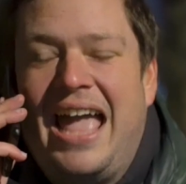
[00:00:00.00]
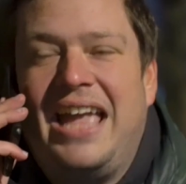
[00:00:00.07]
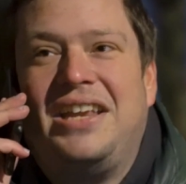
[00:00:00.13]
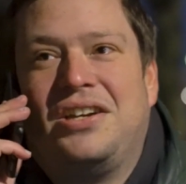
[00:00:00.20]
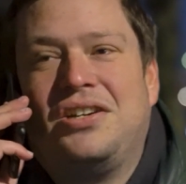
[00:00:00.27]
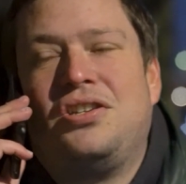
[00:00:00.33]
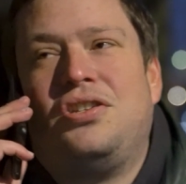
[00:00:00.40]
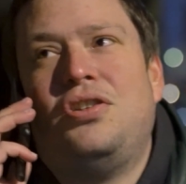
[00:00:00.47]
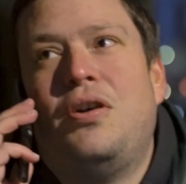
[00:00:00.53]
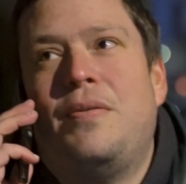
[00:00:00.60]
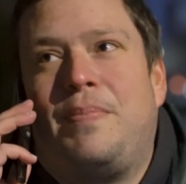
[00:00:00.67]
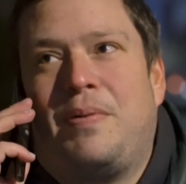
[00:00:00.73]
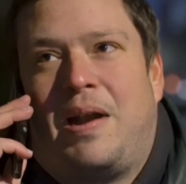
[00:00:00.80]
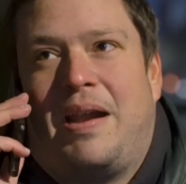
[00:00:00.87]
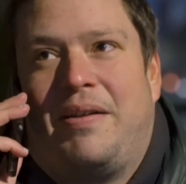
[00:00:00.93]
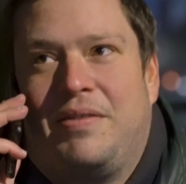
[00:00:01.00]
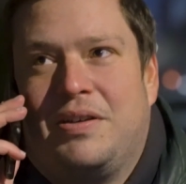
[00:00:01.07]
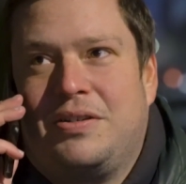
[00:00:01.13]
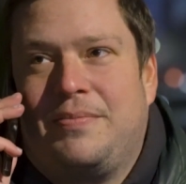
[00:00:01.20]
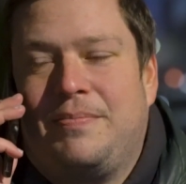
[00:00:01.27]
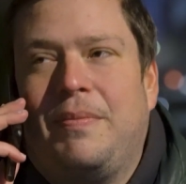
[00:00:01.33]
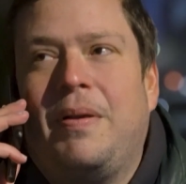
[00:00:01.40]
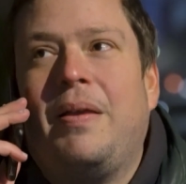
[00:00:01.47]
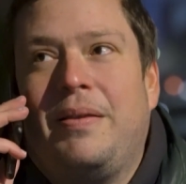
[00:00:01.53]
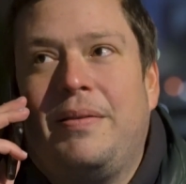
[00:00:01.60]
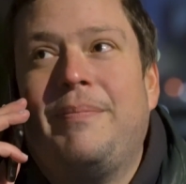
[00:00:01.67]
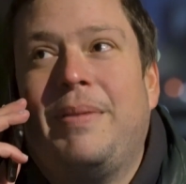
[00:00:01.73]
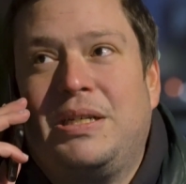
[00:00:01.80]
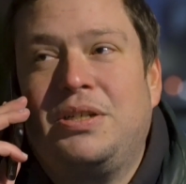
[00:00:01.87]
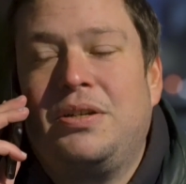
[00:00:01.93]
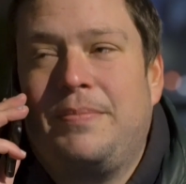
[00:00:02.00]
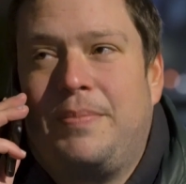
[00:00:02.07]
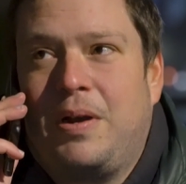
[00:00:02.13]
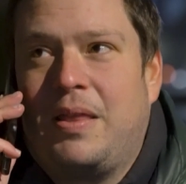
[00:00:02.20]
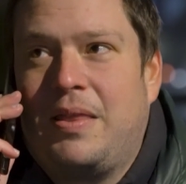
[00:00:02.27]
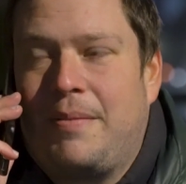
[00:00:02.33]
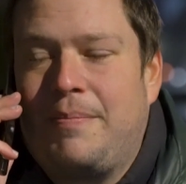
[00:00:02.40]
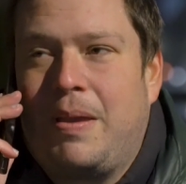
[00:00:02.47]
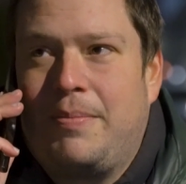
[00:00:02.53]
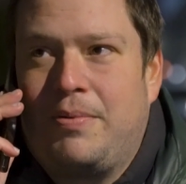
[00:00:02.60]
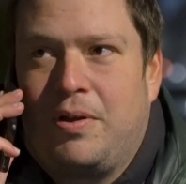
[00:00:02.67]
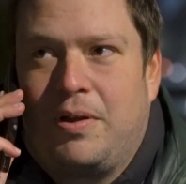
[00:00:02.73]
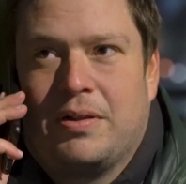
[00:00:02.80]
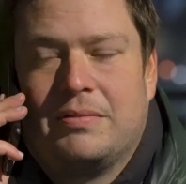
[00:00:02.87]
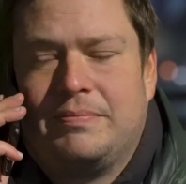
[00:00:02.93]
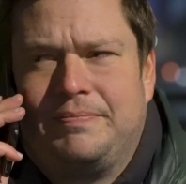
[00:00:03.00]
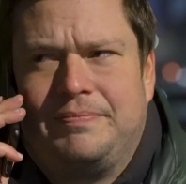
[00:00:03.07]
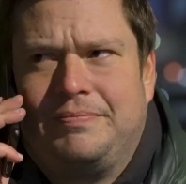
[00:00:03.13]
Hey, you're super Irish. Make sure you put on that baby oil.